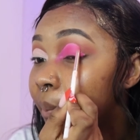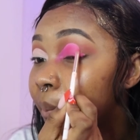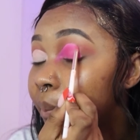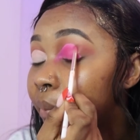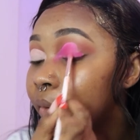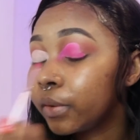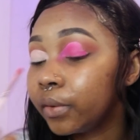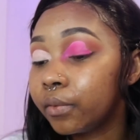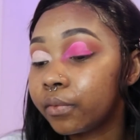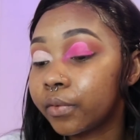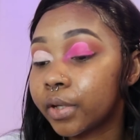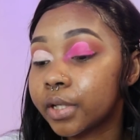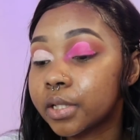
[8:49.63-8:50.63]
put you
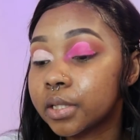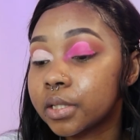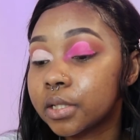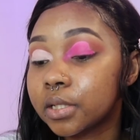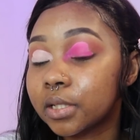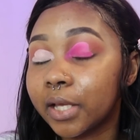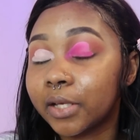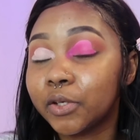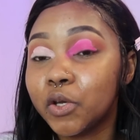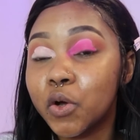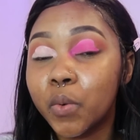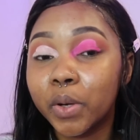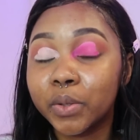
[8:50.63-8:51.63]
first. Like,
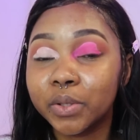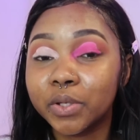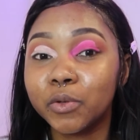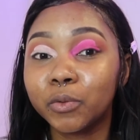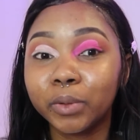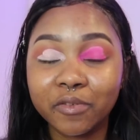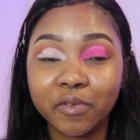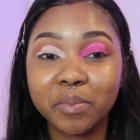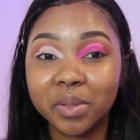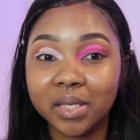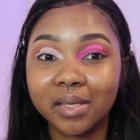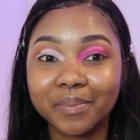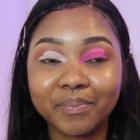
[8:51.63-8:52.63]
no one, you'll never
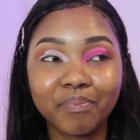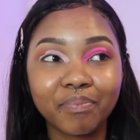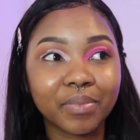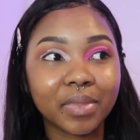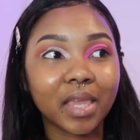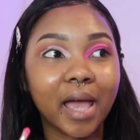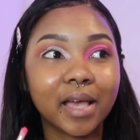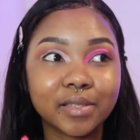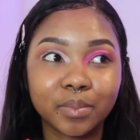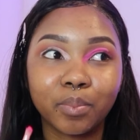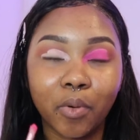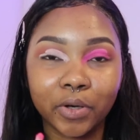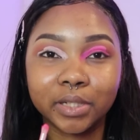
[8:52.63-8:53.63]
be as
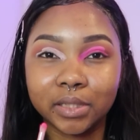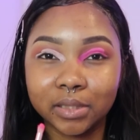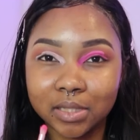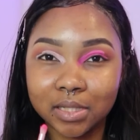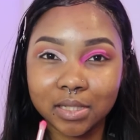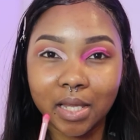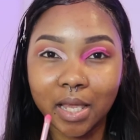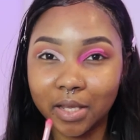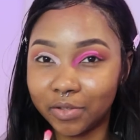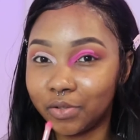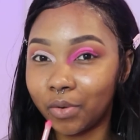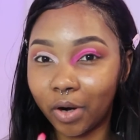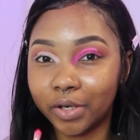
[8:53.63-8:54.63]
important as
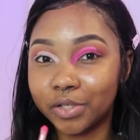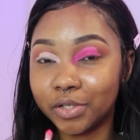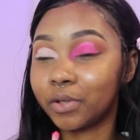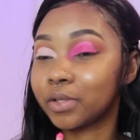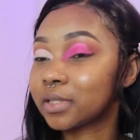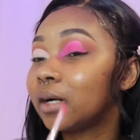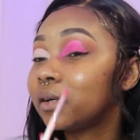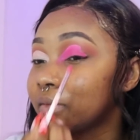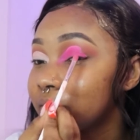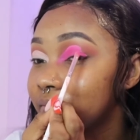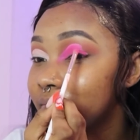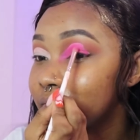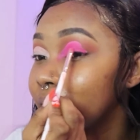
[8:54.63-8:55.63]
you are to yourself
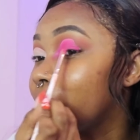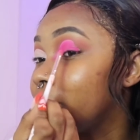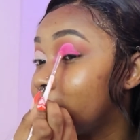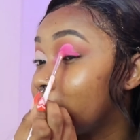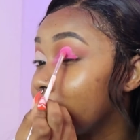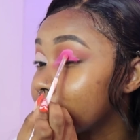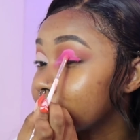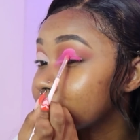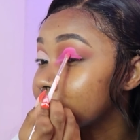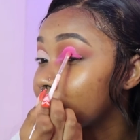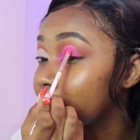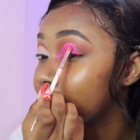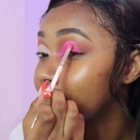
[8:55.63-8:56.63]
to anybody else.
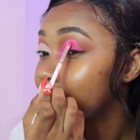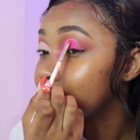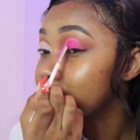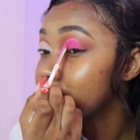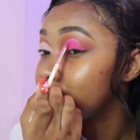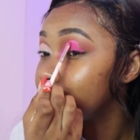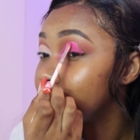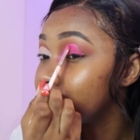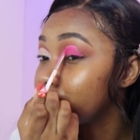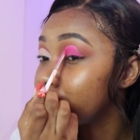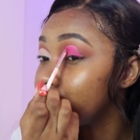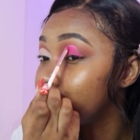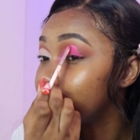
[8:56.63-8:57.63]
Like, it's you
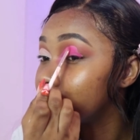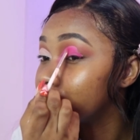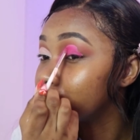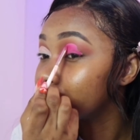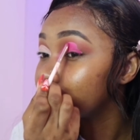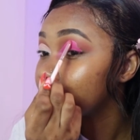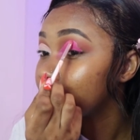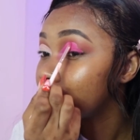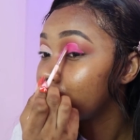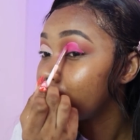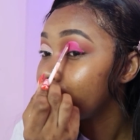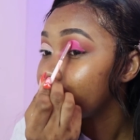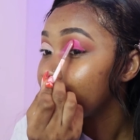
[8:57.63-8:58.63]
and you alone.
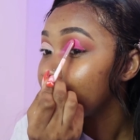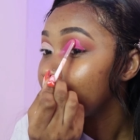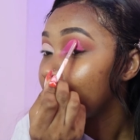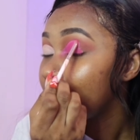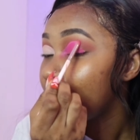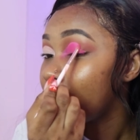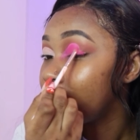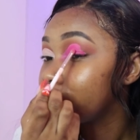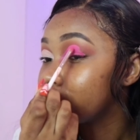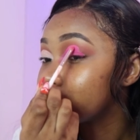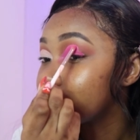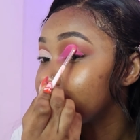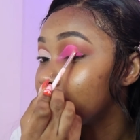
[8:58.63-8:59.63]

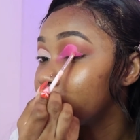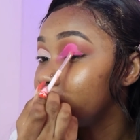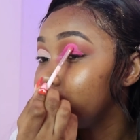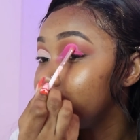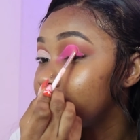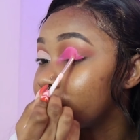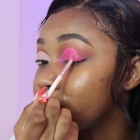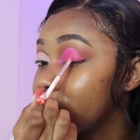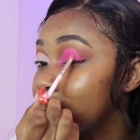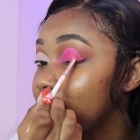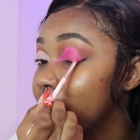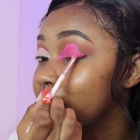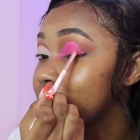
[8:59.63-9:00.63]
And the moment you
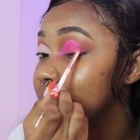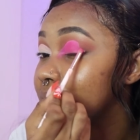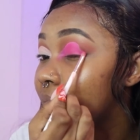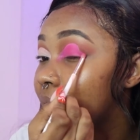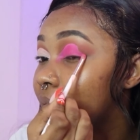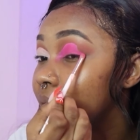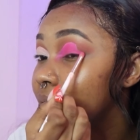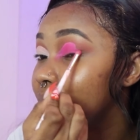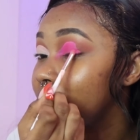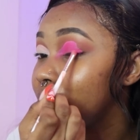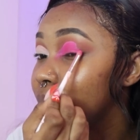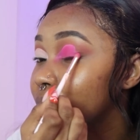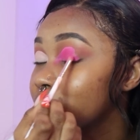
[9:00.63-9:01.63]
realize that,
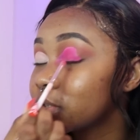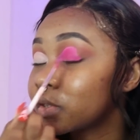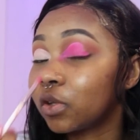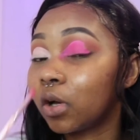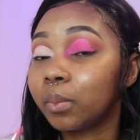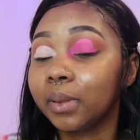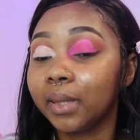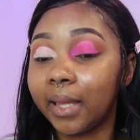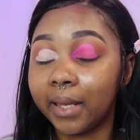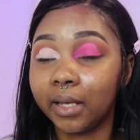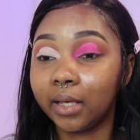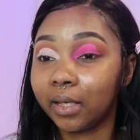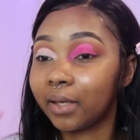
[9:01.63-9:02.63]
you'll stop
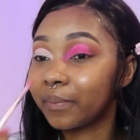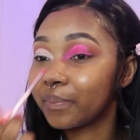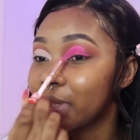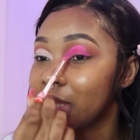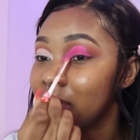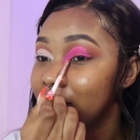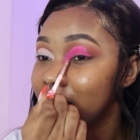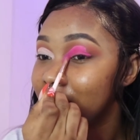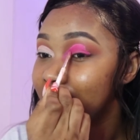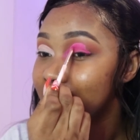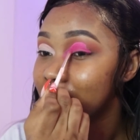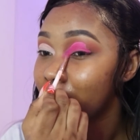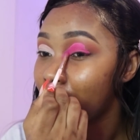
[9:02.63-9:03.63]
letting
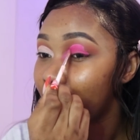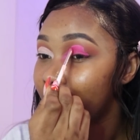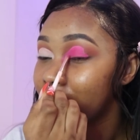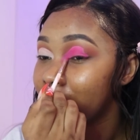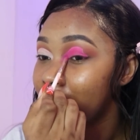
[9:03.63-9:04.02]
these supporting